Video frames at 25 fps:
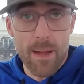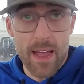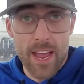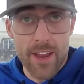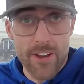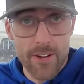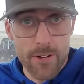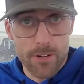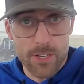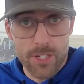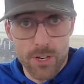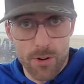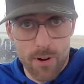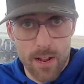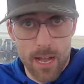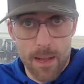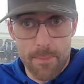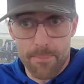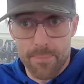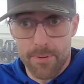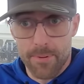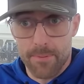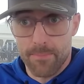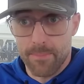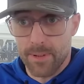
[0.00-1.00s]
banders are
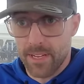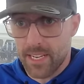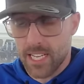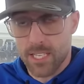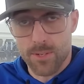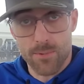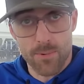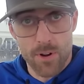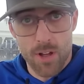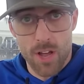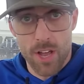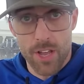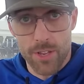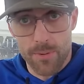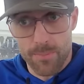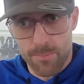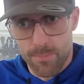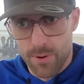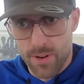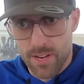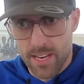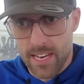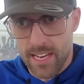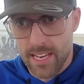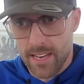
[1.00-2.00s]
up because we're not
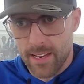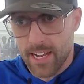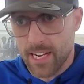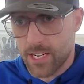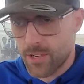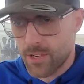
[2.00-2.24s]
putting any